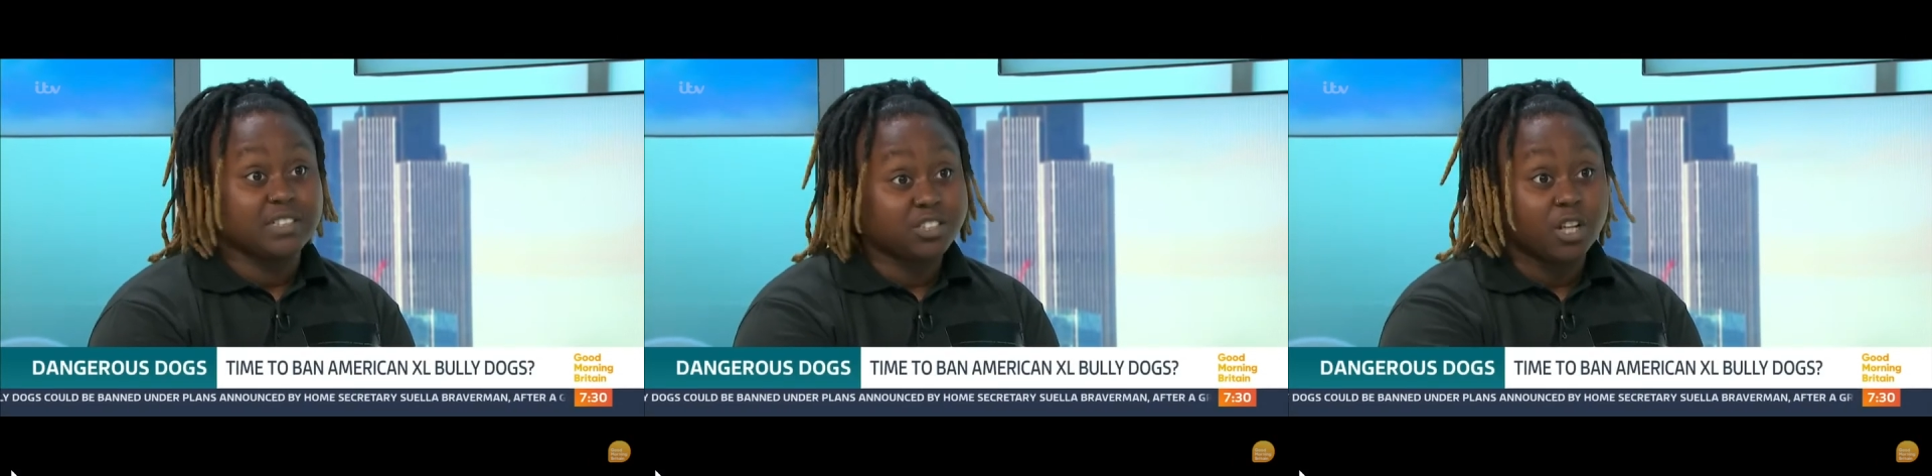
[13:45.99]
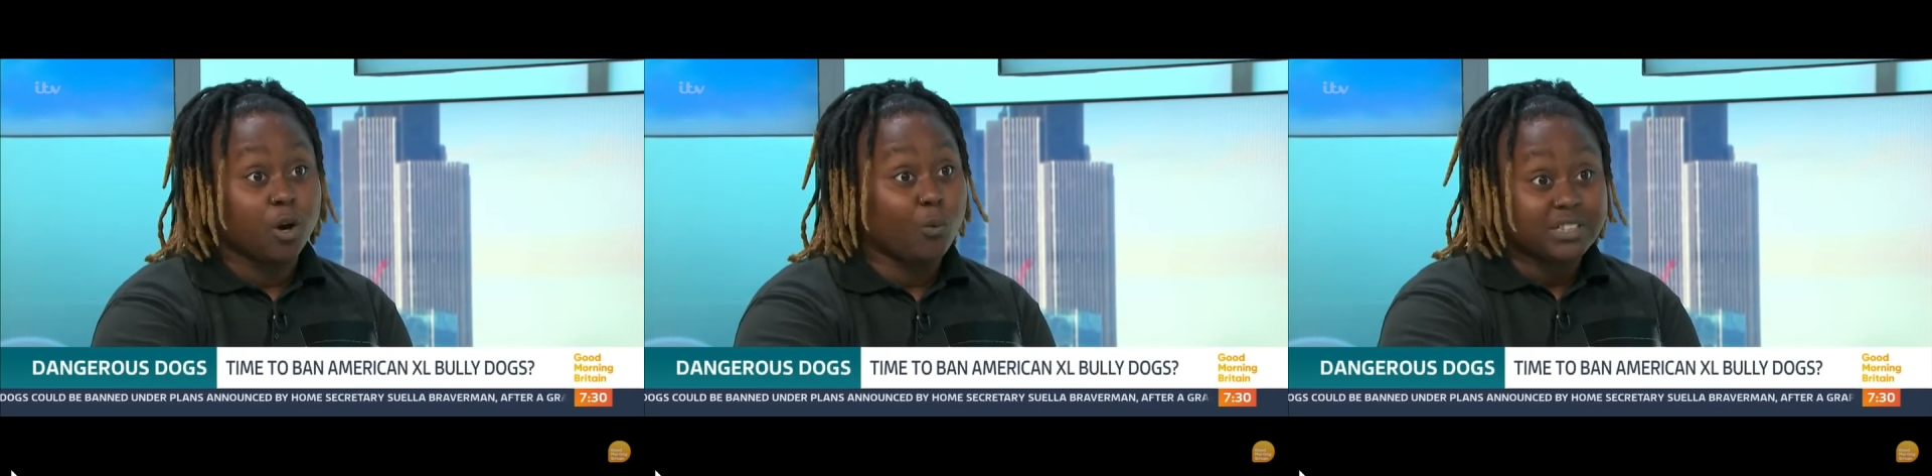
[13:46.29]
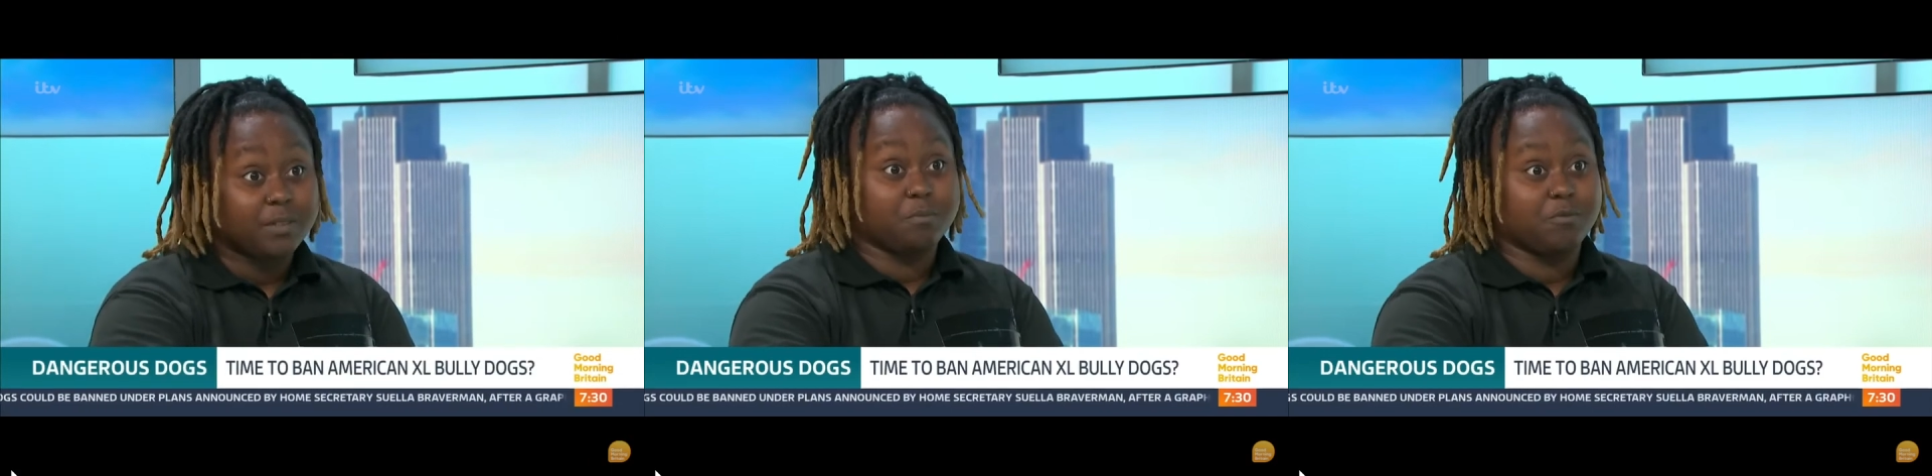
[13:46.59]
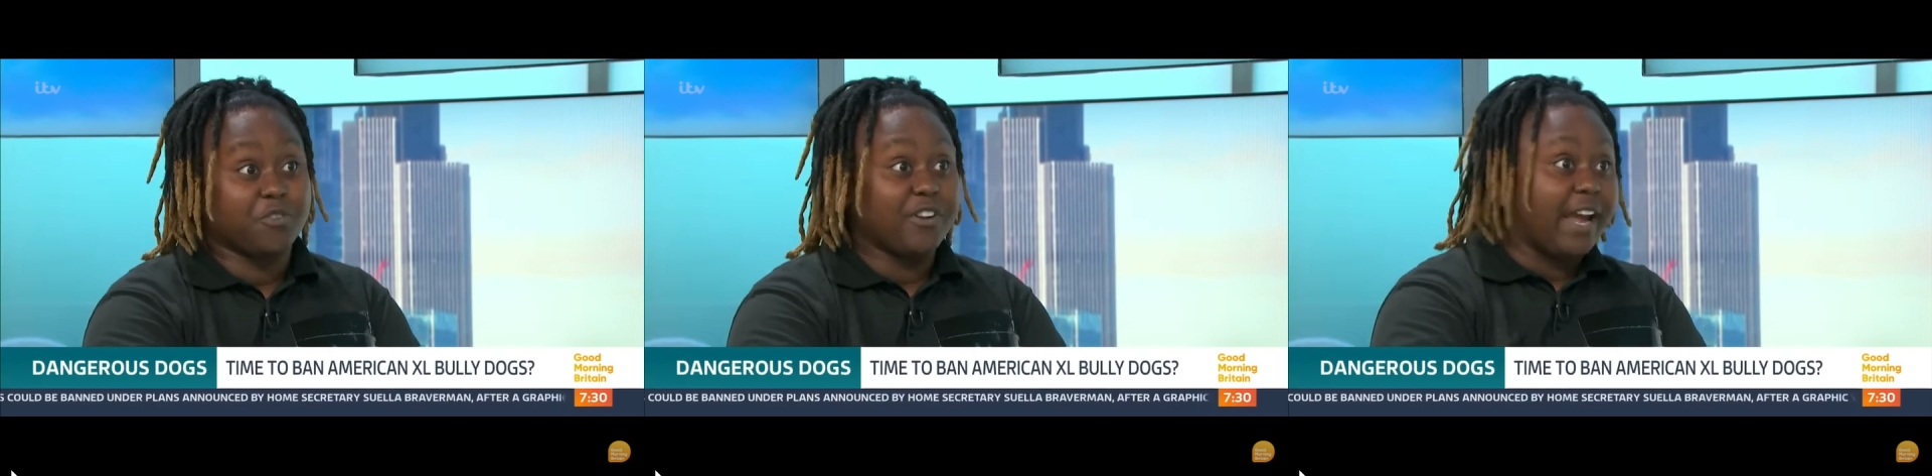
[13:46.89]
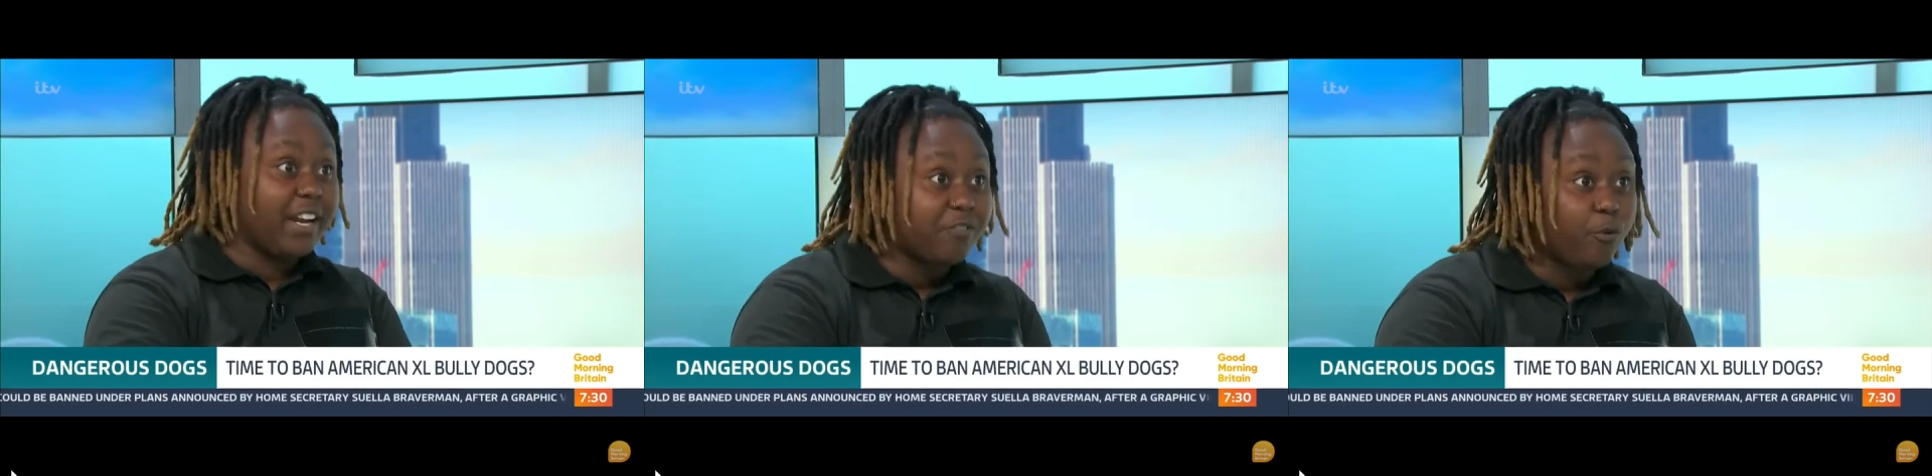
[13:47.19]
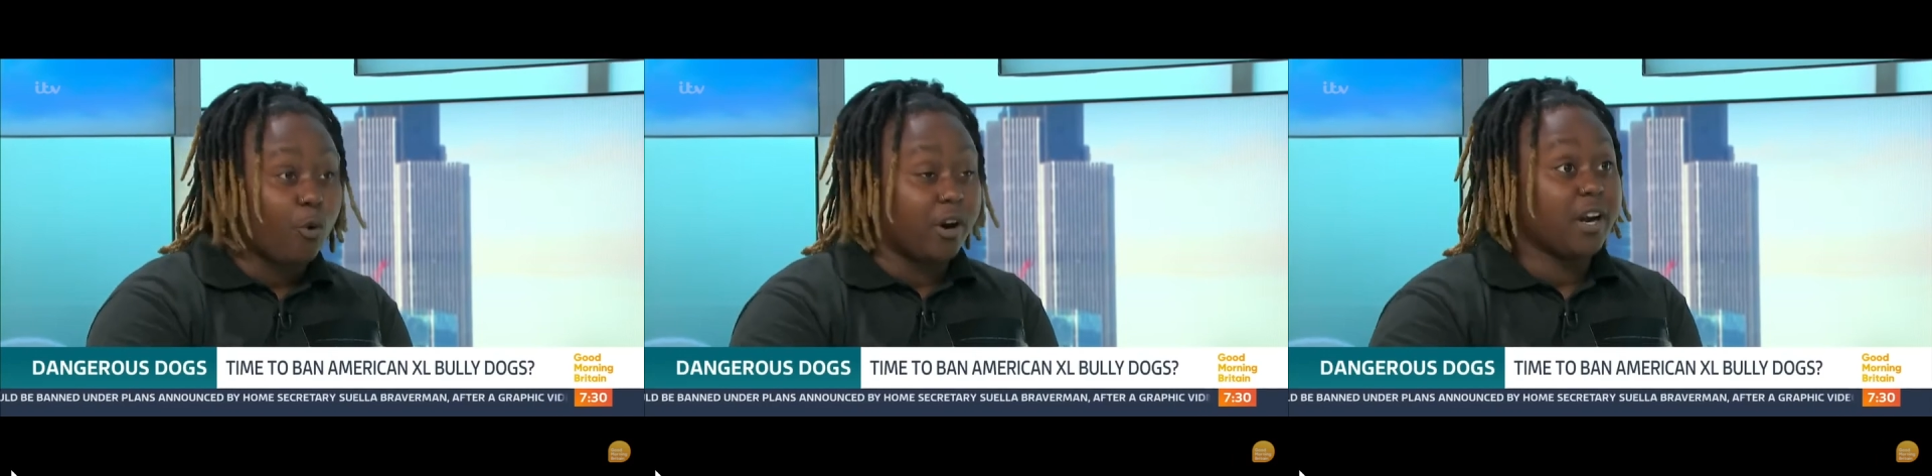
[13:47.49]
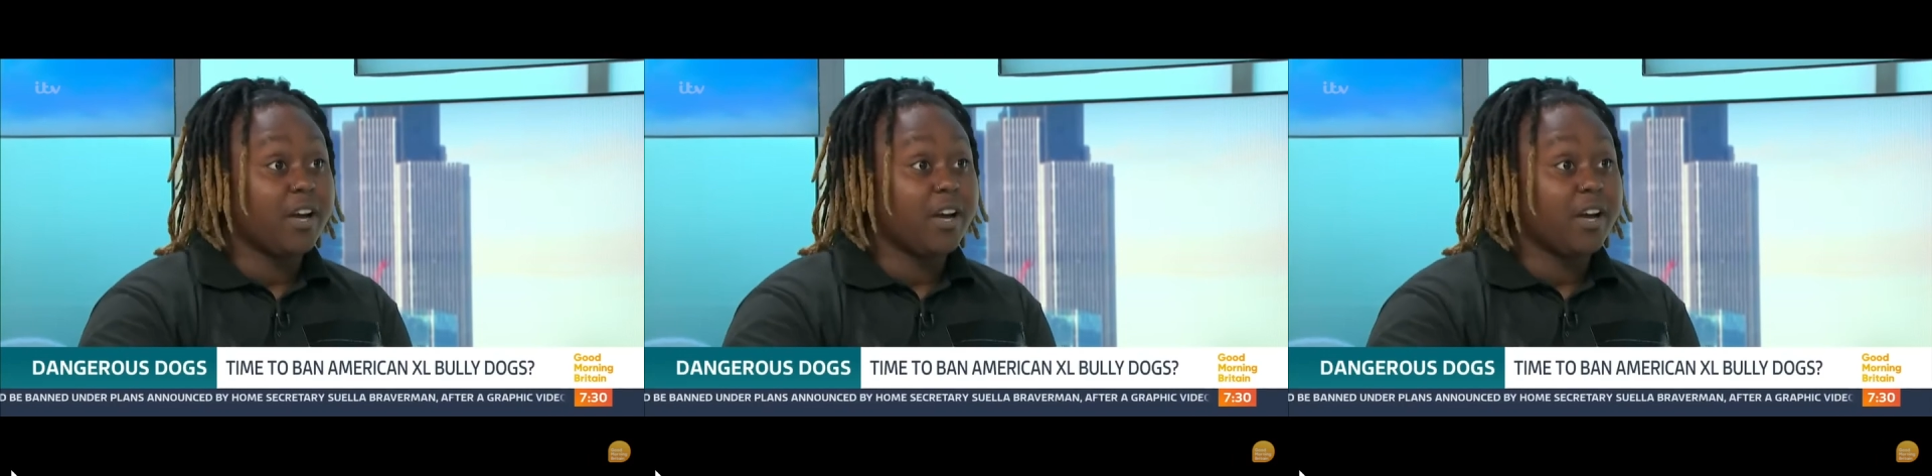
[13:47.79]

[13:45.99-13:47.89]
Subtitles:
It wasn't created for